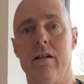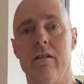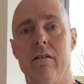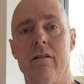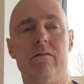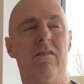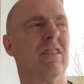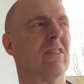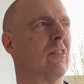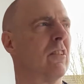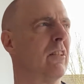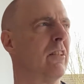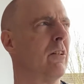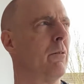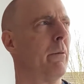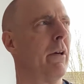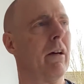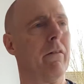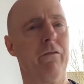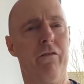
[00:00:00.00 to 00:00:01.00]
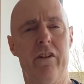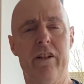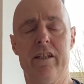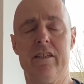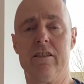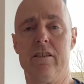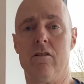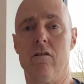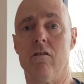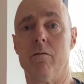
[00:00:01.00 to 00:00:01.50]
I'm just going to do a bit of
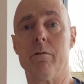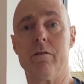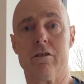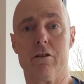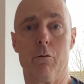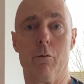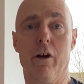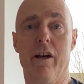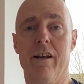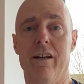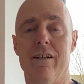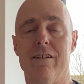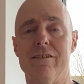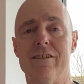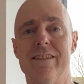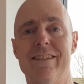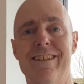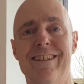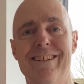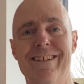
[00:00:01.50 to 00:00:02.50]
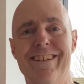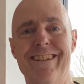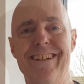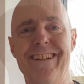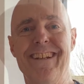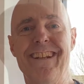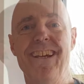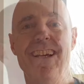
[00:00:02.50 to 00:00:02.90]
finishing off because I ran out of silicone.